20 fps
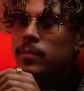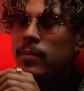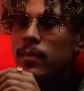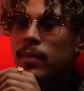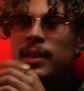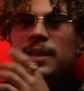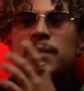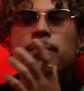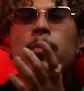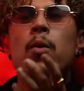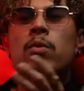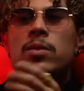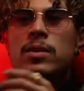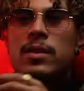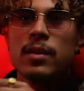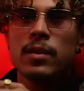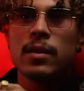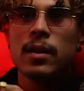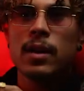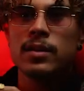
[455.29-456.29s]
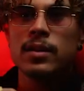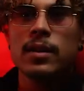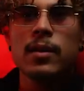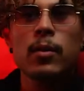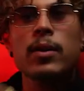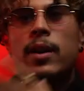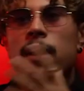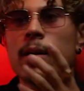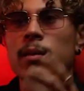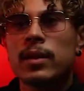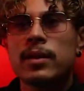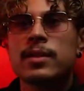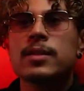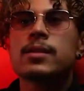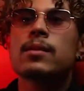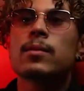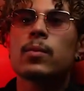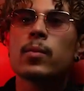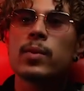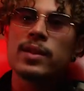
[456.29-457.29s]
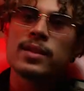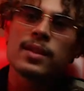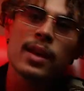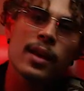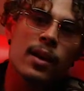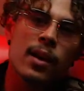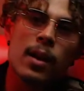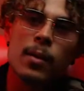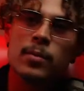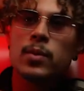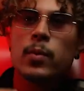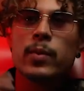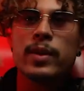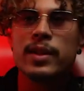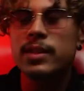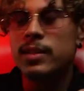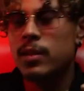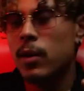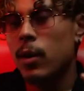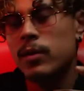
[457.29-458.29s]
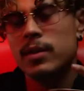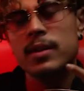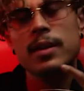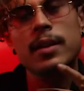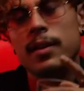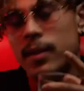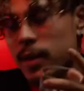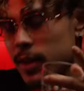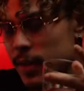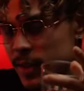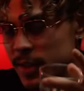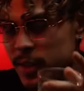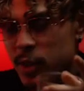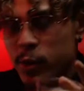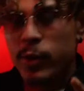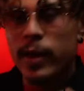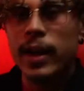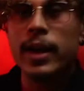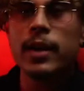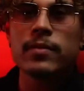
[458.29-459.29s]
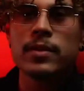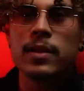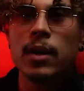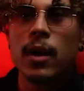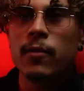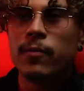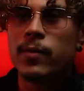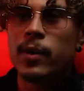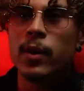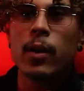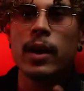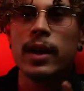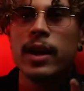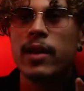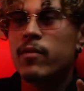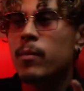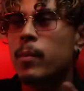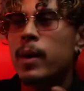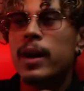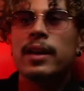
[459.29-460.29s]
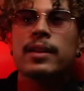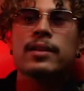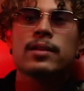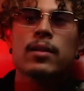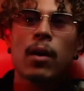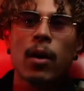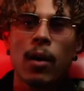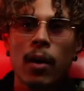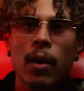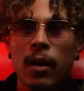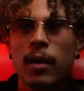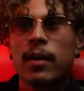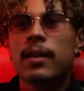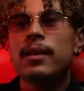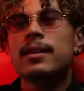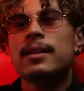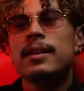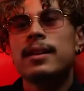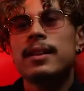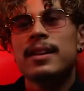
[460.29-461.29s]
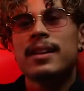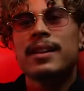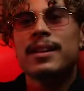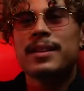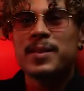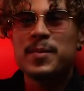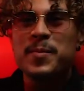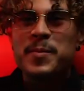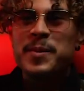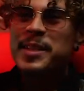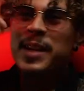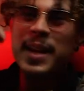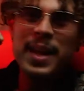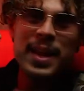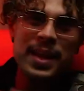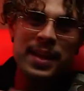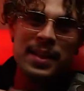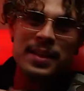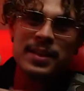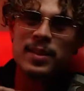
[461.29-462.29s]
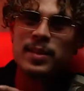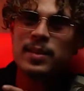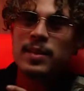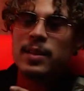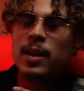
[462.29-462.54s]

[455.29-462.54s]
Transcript: Let's post it. I said, okay, we set it up. So we just all did this creative stuff. You know, I gave him my guitar, some shades and stuff.